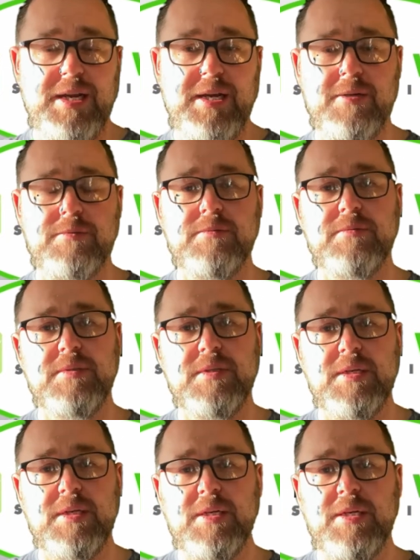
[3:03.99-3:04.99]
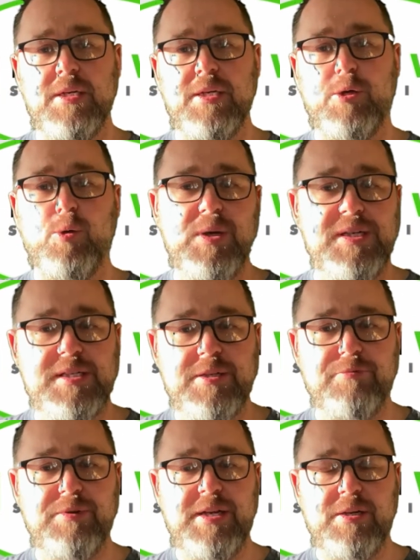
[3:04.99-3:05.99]
now. Quizzes
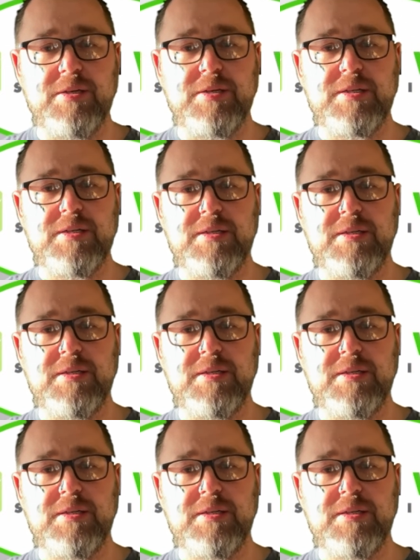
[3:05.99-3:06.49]
are really good.